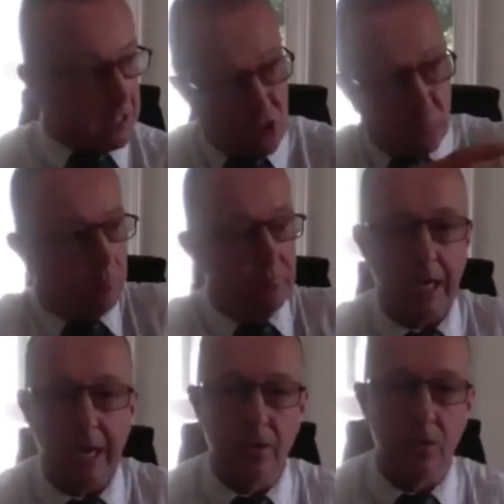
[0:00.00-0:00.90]
jump
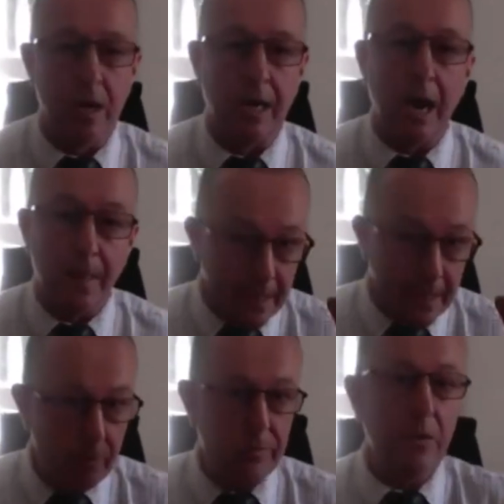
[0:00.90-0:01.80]
out the way. And
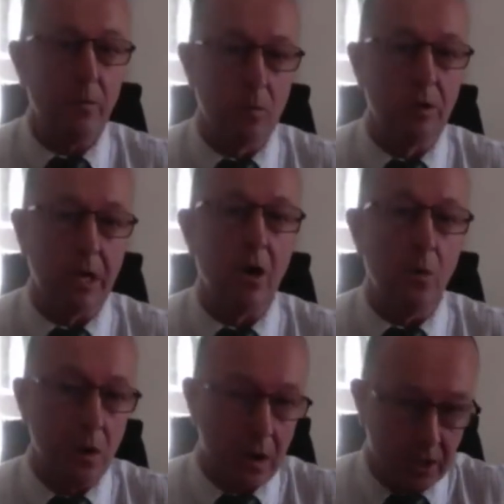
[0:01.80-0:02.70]
they will
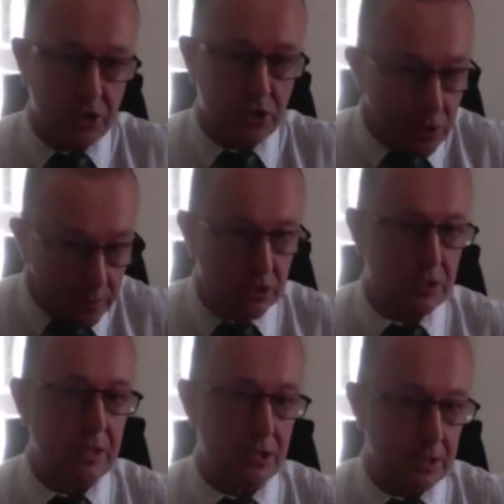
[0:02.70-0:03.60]
go, as soon
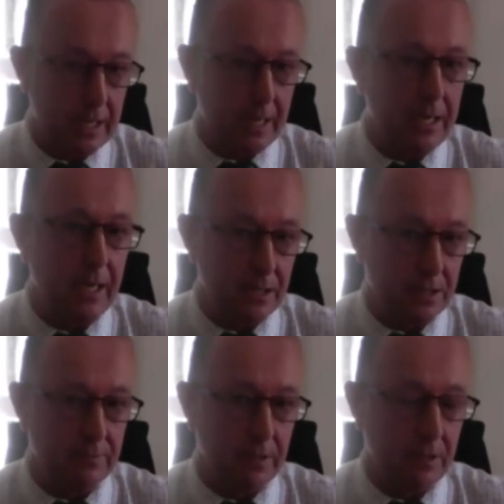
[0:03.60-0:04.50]
as they see any
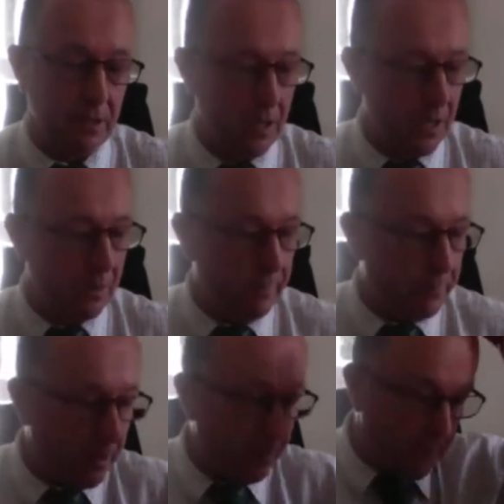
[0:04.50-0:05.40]
hint of a
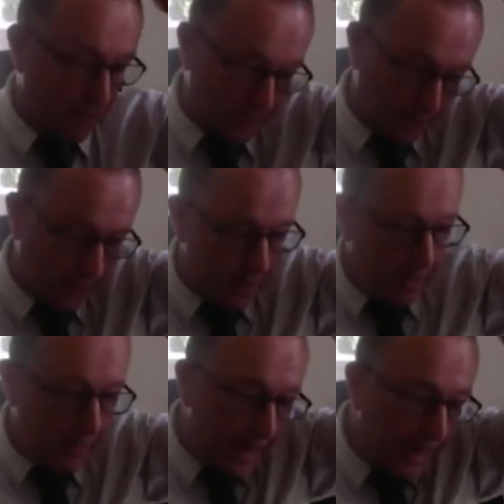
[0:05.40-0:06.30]
pine martin,
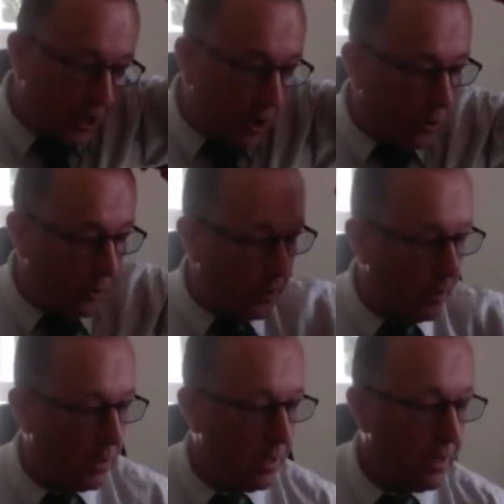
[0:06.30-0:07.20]
they're gone.
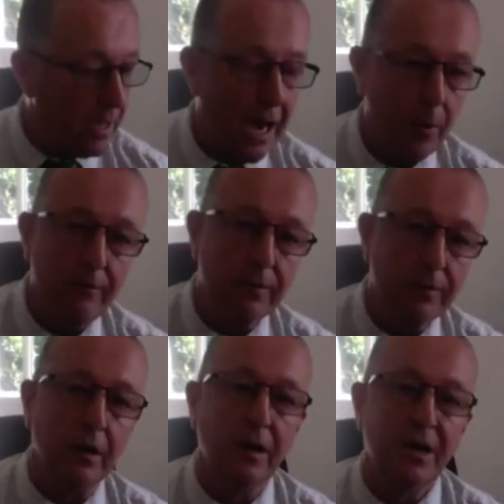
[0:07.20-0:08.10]

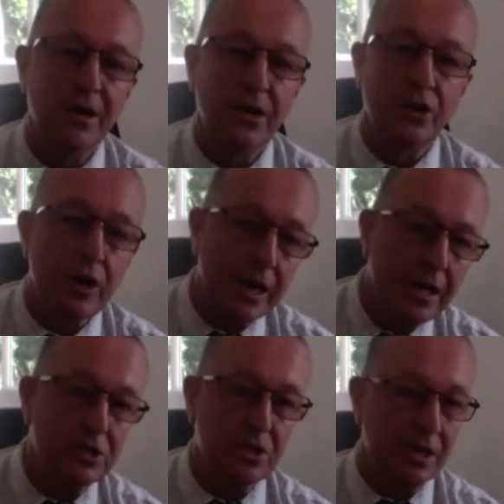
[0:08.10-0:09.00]
However,
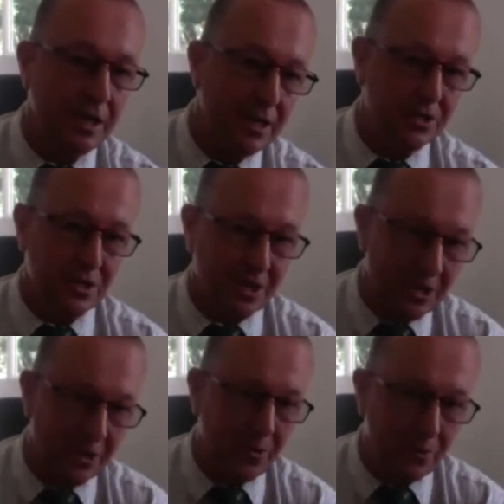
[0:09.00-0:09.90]
greys, and here's the
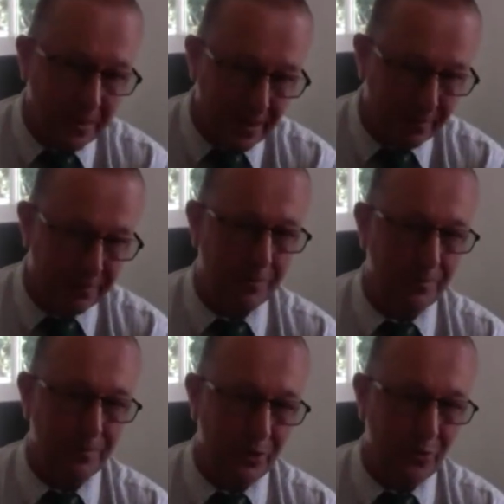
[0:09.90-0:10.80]
clue, they're
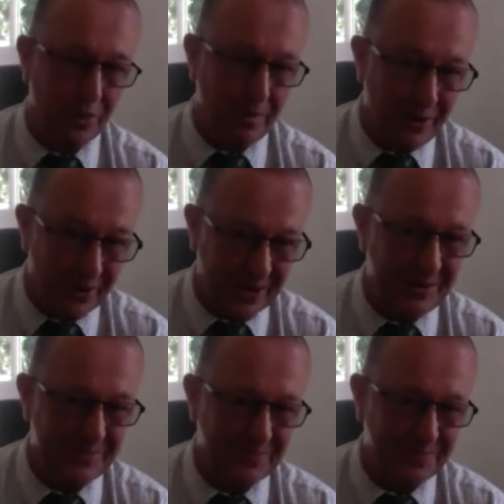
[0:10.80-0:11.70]
from North
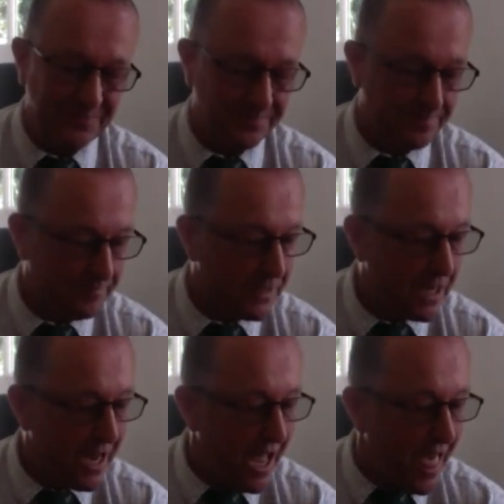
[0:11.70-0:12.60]
America,
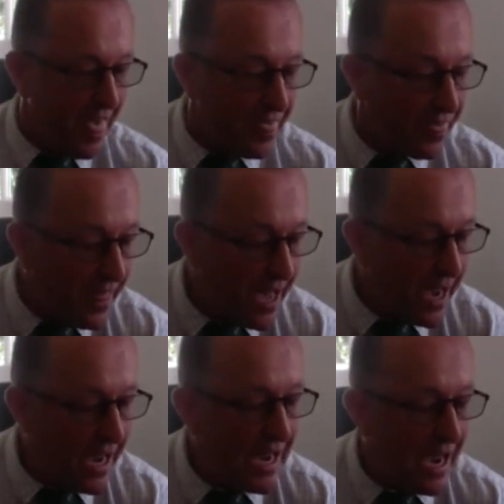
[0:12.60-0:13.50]

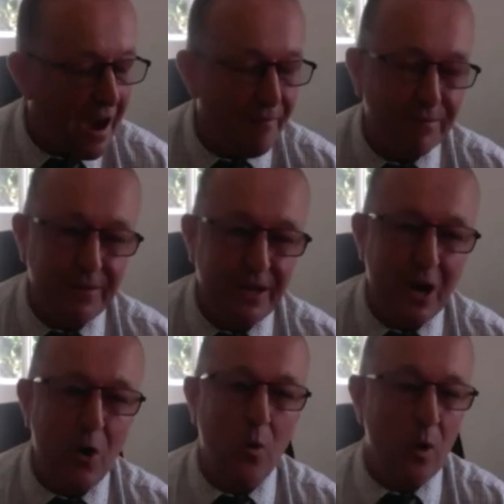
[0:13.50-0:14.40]
they have
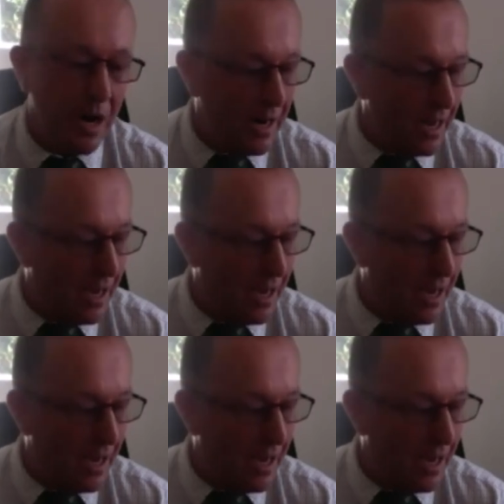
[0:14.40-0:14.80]
no